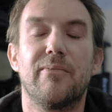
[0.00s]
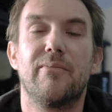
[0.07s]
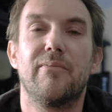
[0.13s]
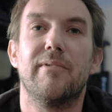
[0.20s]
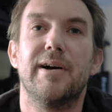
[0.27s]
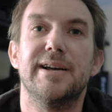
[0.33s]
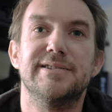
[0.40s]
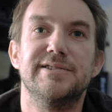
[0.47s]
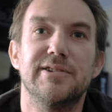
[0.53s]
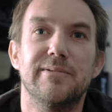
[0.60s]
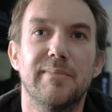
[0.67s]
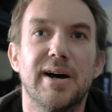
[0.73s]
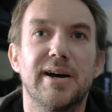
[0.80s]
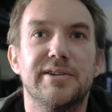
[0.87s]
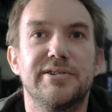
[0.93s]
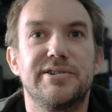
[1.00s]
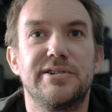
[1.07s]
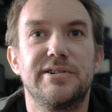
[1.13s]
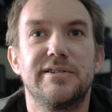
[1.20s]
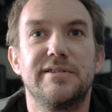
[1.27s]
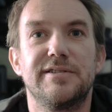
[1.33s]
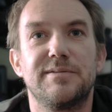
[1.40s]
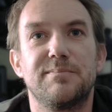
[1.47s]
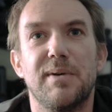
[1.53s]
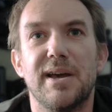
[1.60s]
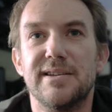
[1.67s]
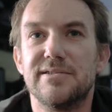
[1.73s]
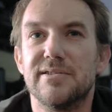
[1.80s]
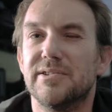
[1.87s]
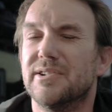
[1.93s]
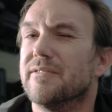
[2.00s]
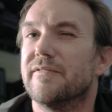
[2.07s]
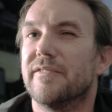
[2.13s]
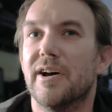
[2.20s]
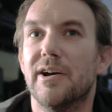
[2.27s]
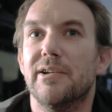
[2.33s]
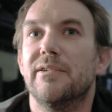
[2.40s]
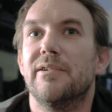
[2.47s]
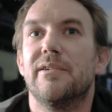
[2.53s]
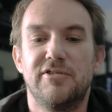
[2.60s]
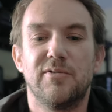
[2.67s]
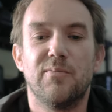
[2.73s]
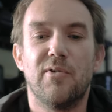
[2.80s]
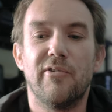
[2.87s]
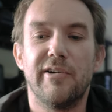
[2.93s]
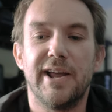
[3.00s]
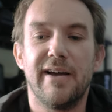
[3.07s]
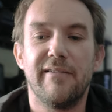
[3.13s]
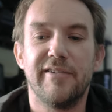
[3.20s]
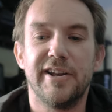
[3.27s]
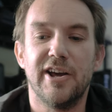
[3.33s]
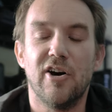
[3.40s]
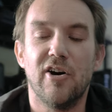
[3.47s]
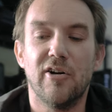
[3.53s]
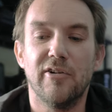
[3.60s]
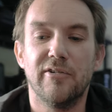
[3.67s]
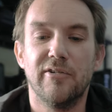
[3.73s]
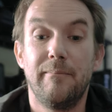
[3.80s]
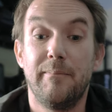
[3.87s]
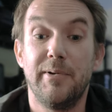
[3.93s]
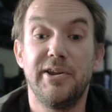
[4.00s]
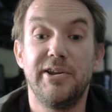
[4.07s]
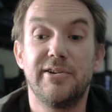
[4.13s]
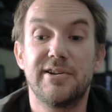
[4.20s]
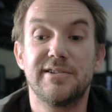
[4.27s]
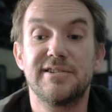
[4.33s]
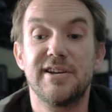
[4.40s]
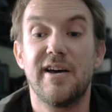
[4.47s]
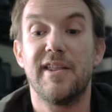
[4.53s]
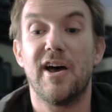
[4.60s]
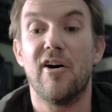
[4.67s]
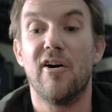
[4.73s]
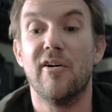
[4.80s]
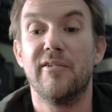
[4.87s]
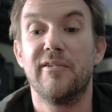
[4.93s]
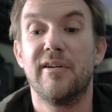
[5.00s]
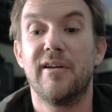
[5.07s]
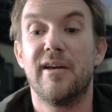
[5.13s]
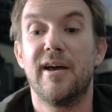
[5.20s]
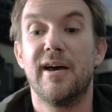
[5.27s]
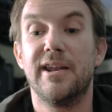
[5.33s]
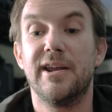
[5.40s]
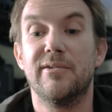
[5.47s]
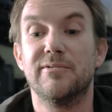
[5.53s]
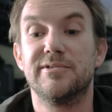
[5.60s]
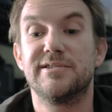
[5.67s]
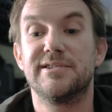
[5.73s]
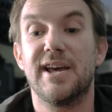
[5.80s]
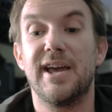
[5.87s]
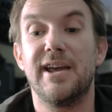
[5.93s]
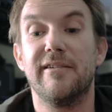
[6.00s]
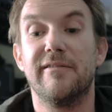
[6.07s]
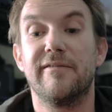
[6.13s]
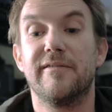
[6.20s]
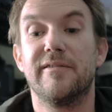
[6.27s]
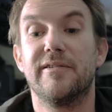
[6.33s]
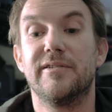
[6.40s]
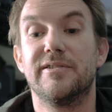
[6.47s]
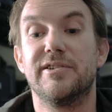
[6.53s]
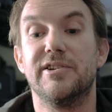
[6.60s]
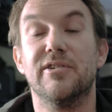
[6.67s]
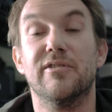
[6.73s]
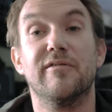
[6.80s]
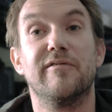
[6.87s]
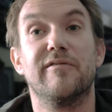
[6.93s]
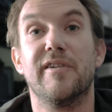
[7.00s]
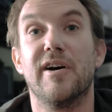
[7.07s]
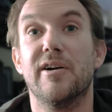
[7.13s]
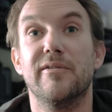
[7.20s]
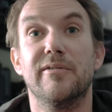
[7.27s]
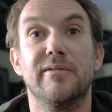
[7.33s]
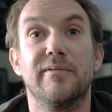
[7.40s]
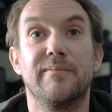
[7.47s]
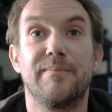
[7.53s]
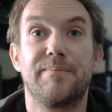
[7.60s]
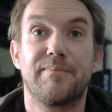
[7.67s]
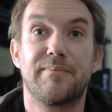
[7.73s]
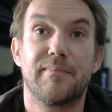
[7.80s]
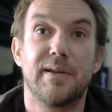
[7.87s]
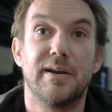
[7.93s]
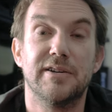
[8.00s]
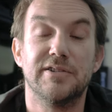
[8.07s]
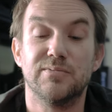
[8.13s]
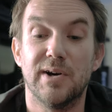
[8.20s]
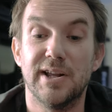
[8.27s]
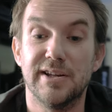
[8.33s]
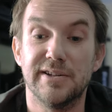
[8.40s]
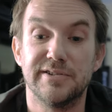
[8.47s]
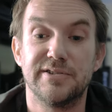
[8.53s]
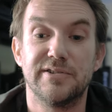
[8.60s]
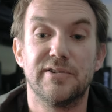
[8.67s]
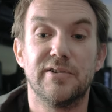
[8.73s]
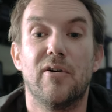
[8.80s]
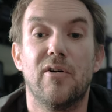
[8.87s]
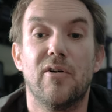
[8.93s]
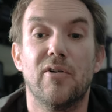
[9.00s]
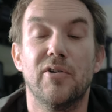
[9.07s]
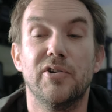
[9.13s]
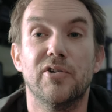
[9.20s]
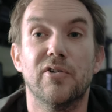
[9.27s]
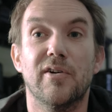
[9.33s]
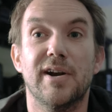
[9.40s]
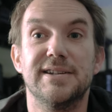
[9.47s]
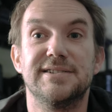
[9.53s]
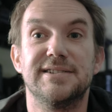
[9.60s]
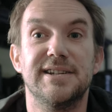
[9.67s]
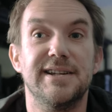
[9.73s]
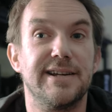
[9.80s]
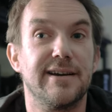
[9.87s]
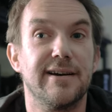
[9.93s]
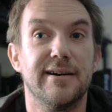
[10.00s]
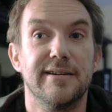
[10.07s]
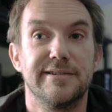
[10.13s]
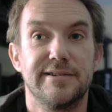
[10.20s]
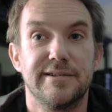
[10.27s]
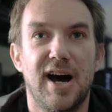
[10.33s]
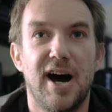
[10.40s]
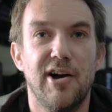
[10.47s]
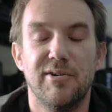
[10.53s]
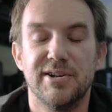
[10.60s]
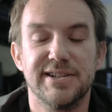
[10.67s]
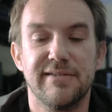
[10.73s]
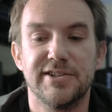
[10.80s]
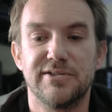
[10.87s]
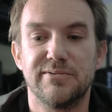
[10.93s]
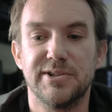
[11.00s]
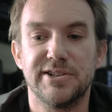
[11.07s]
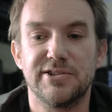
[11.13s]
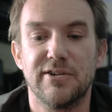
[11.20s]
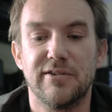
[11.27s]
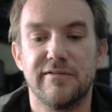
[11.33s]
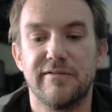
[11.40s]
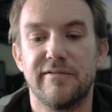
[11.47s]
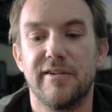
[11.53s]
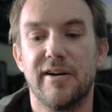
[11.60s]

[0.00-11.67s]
way too much space on your phone to warrant having it on, but you can turn that on and it will save to your phone as well as on your SD cards. I always have it switched off.